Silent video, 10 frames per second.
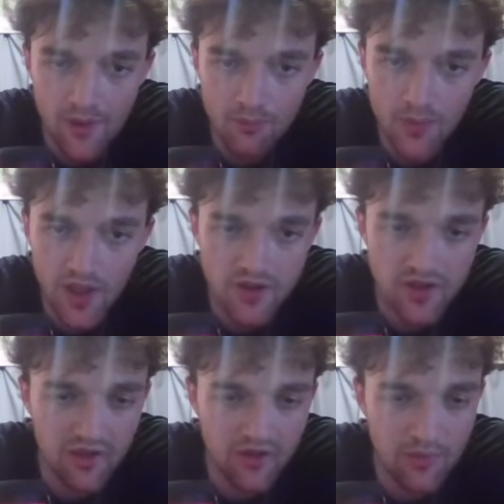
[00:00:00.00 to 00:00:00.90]

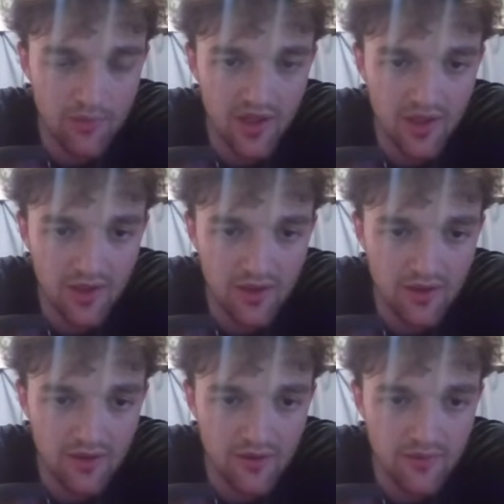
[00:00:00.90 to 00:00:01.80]
blundering something
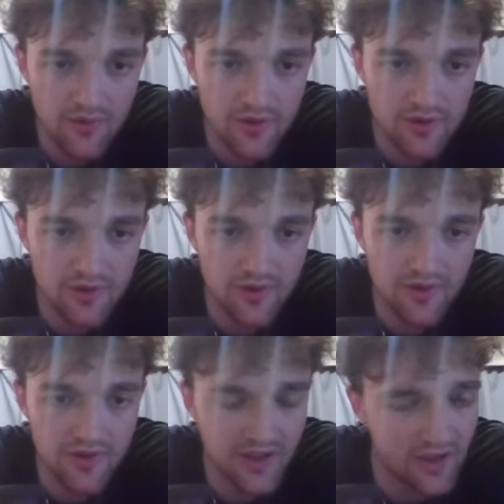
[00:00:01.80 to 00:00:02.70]
for sure.
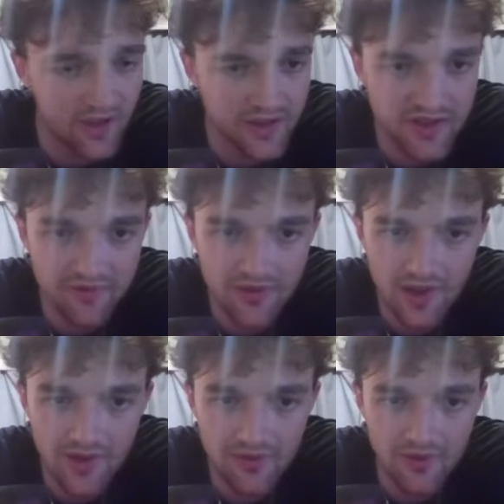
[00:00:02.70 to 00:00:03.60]
Okay, knight
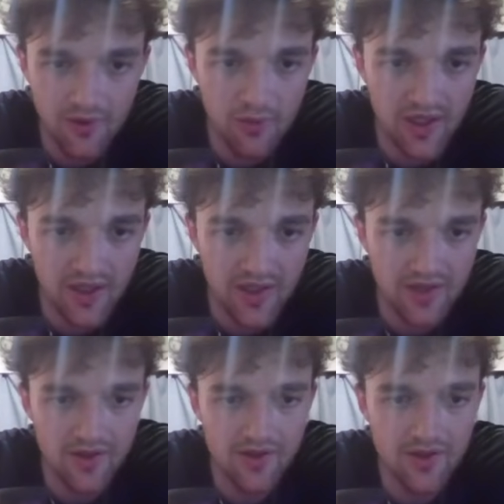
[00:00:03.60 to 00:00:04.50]
g5, go back.
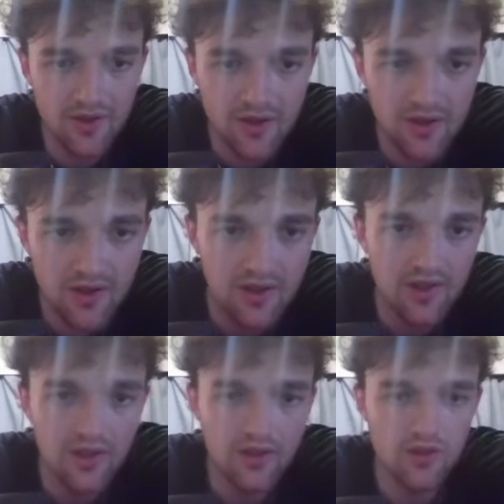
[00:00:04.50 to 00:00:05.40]

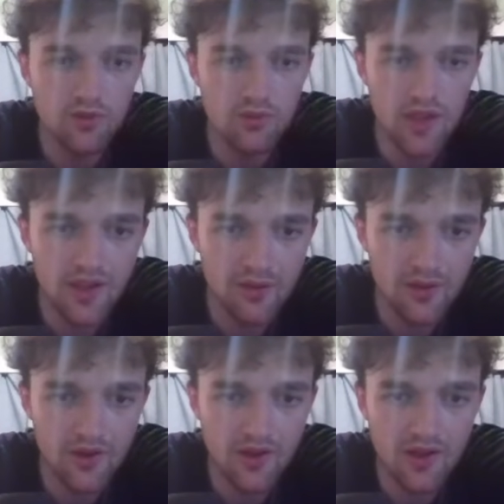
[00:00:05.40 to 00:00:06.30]
Go back
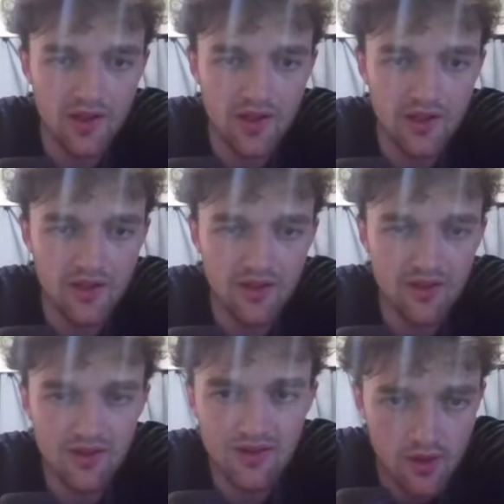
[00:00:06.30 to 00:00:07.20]
with the knights.
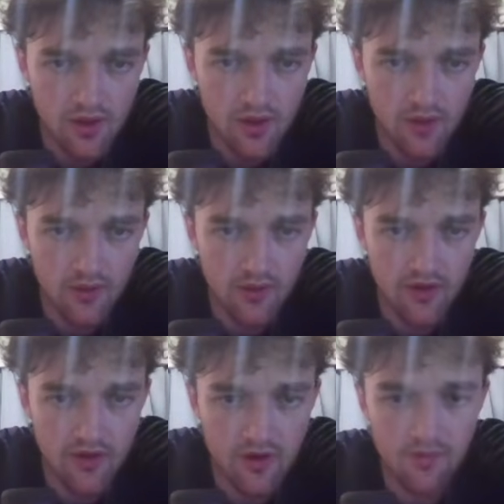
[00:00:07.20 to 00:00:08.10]
I don't
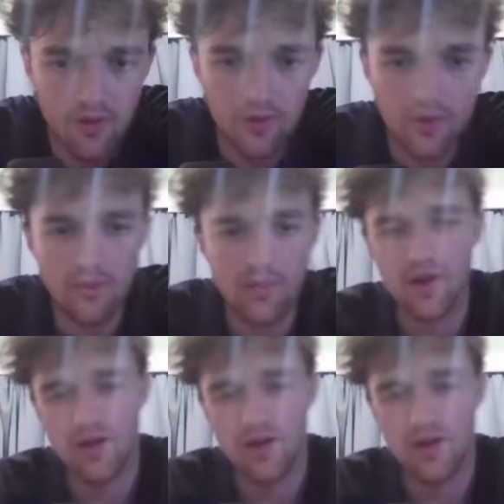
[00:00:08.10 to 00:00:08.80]
see the follow-up.